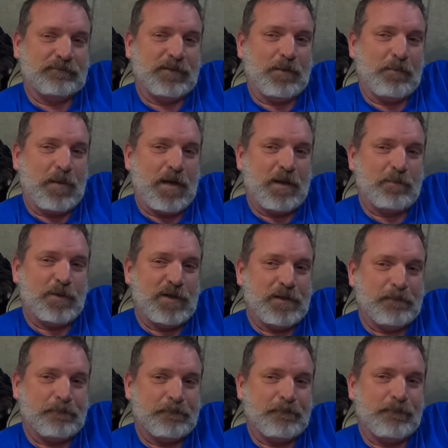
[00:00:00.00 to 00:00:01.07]
It might
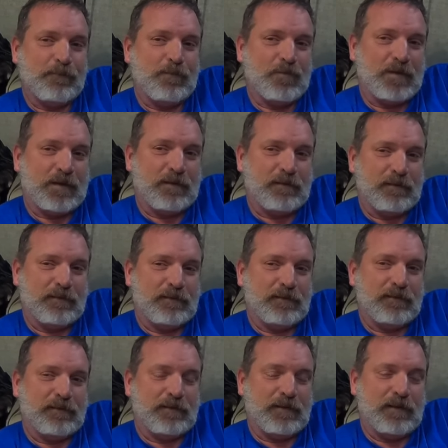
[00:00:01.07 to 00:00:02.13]
be. Might be.
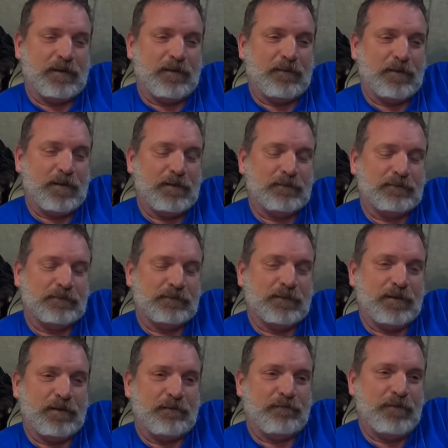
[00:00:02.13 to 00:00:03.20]
I don't know.
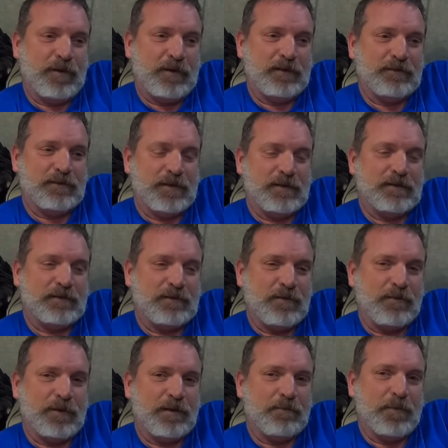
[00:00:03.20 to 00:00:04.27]
Gut feeling says it's
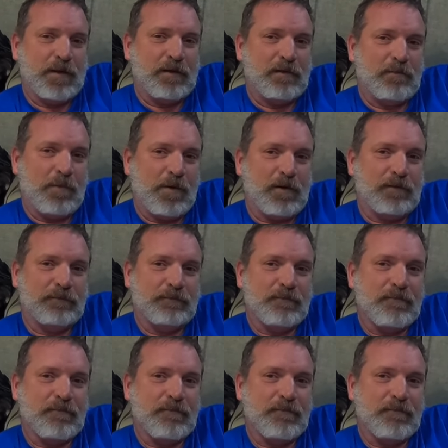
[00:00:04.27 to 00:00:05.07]
gonna get better tomorrow.